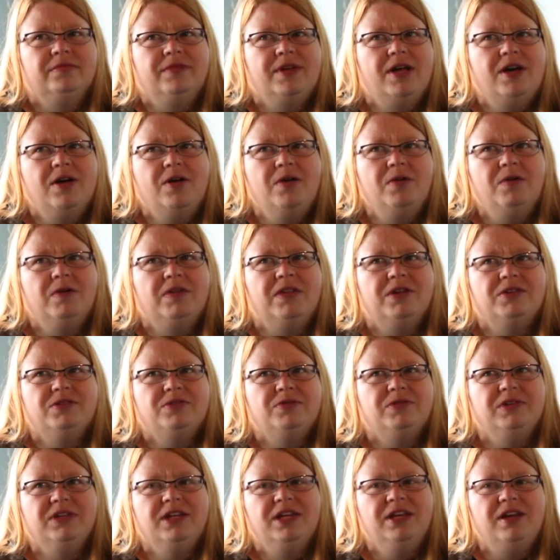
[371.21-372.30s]
No, there's
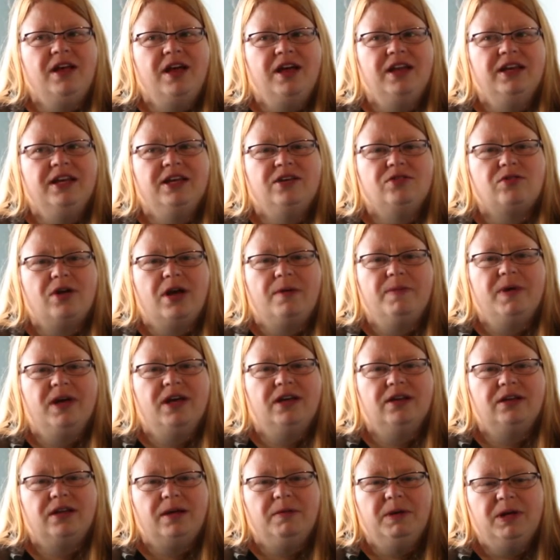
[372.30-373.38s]
really not any
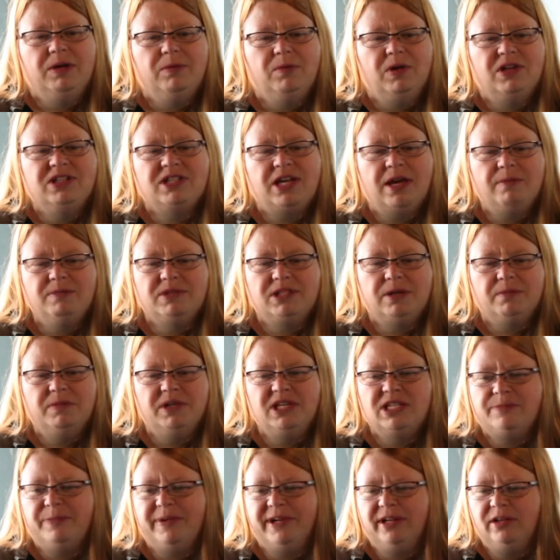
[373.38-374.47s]
drama. I mean, one time
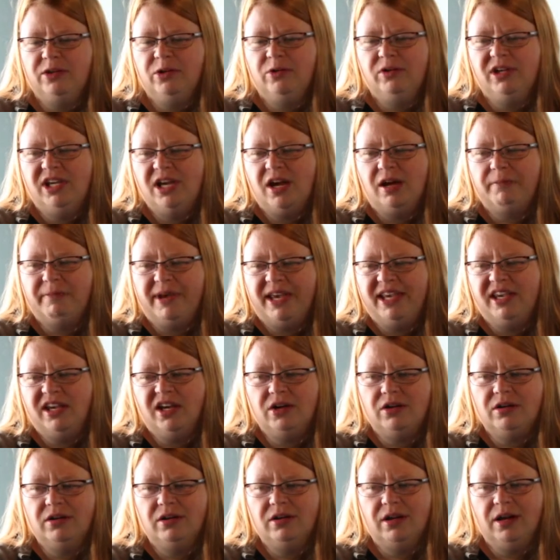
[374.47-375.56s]
somebody spit a loogie on my
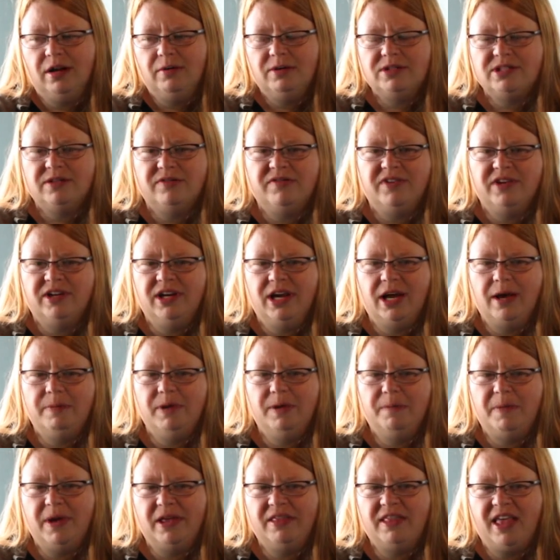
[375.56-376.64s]
gear. I wasn't very happy
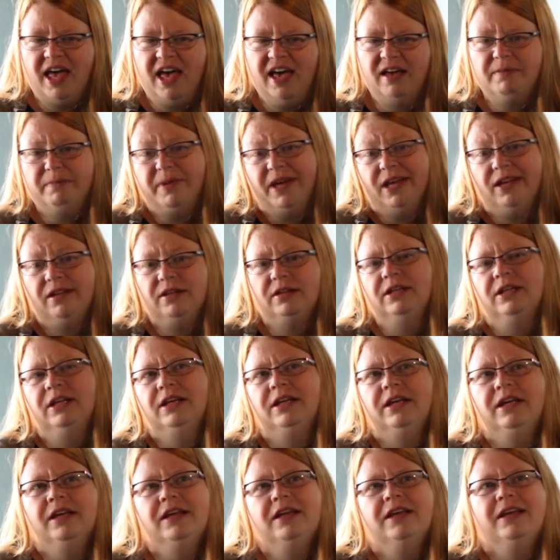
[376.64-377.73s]
about that, but
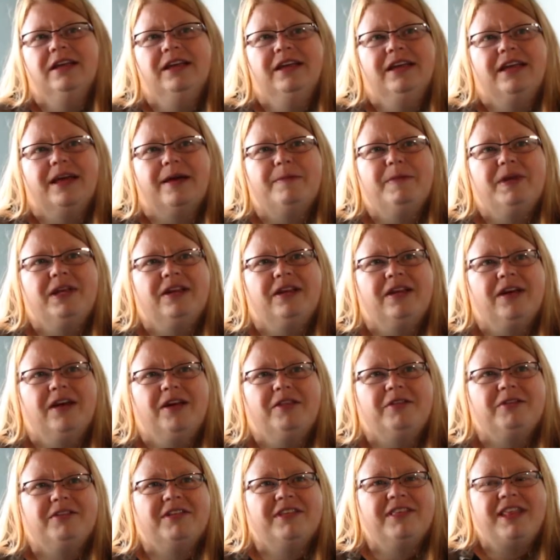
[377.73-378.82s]
I mean,
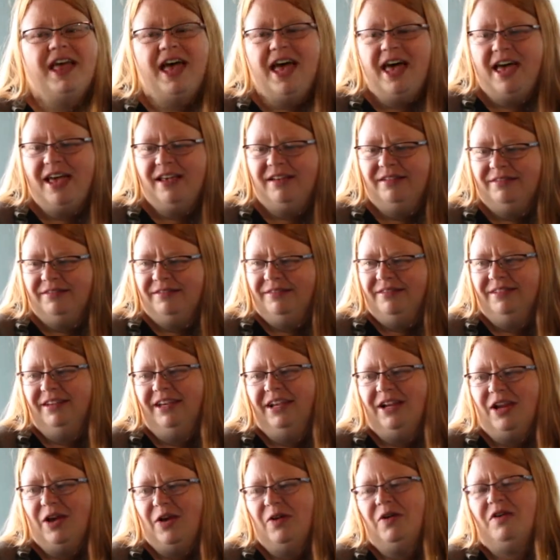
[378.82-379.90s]
other than that,
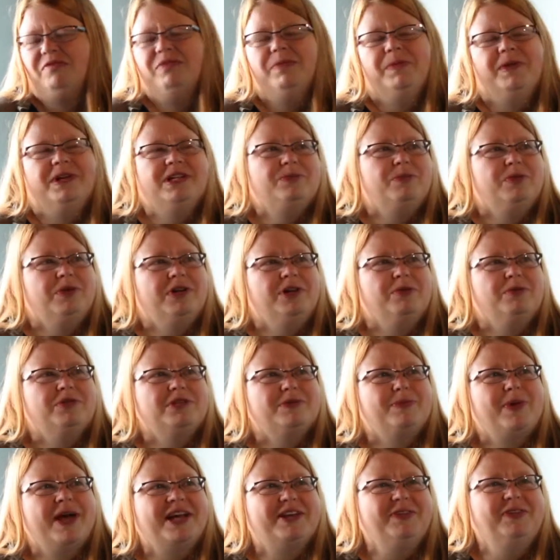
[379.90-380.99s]
everybody's pretty
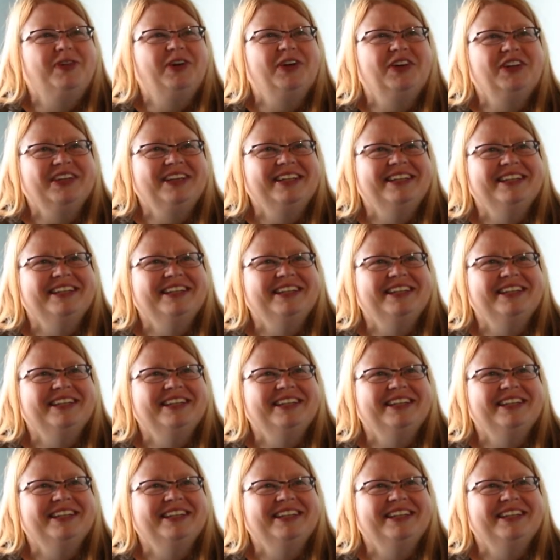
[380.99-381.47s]
respectful.